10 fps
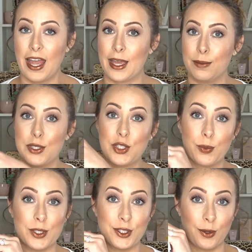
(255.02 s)
I'm
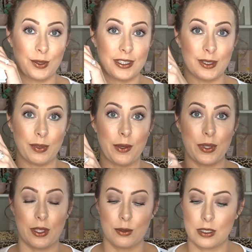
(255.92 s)
super stoked to play
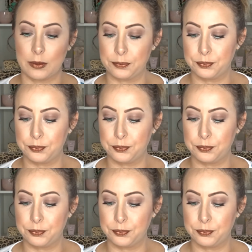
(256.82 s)
with those.